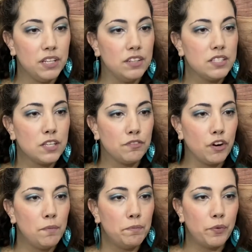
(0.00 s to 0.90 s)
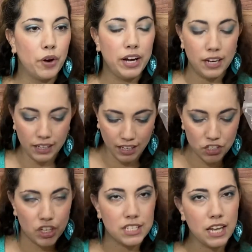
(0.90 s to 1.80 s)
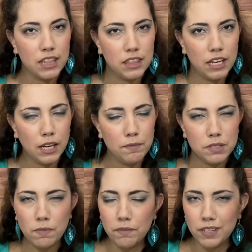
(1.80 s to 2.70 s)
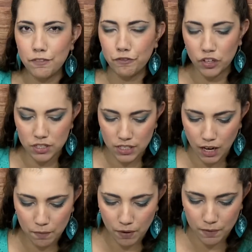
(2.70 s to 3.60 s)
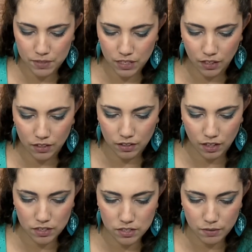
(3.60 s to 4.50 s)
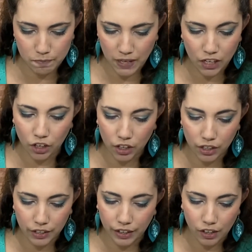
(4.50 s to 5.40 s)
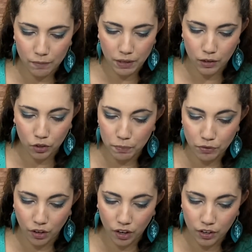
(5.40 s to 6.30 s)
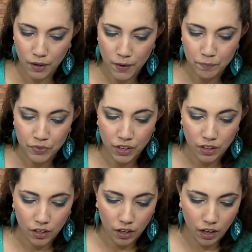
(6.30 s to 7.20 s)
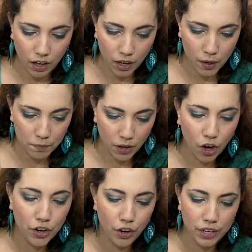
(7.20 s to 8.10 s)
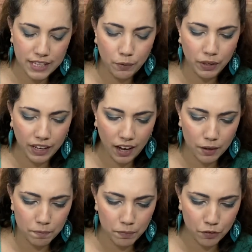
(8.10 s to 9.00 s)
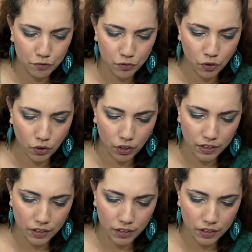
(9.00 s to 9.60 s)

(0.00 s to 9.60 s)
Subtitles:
And this is from Brennan Kitchens. I think this might be the first time I'm seeing this maker here, but I could be wrong. I think we got it before.